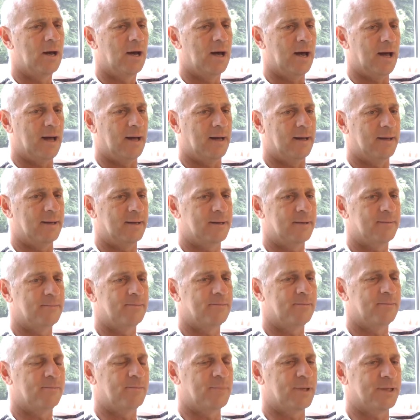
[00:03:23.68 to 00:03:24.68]

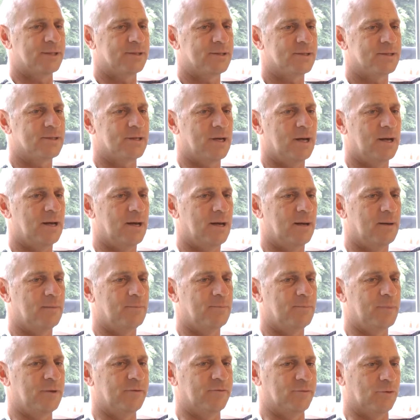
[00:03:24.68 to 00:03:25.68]
But
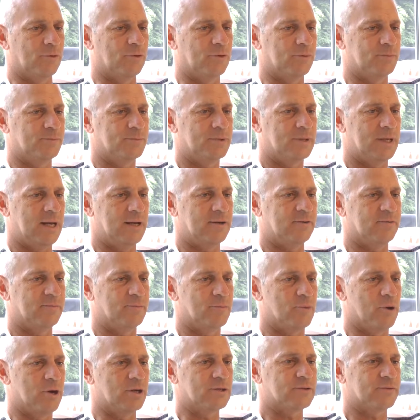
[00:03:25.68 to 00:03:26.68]
before Dave
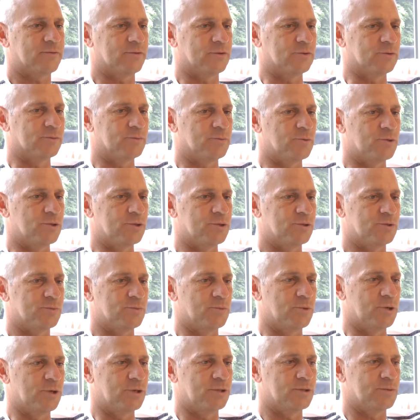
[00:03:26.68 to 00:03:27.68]
Brailsford
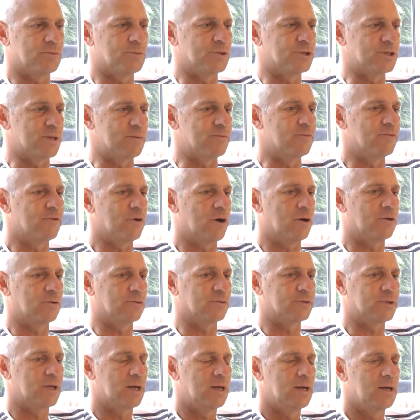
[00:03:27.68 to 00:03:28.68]
was
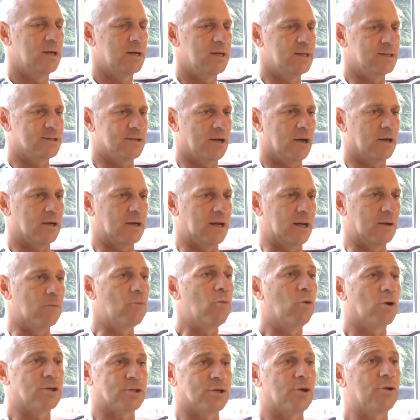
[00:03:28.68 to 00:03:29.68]
involved, his cycling
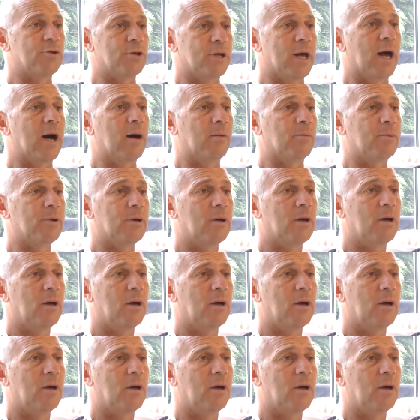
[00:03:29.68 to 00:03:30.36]
was on the up,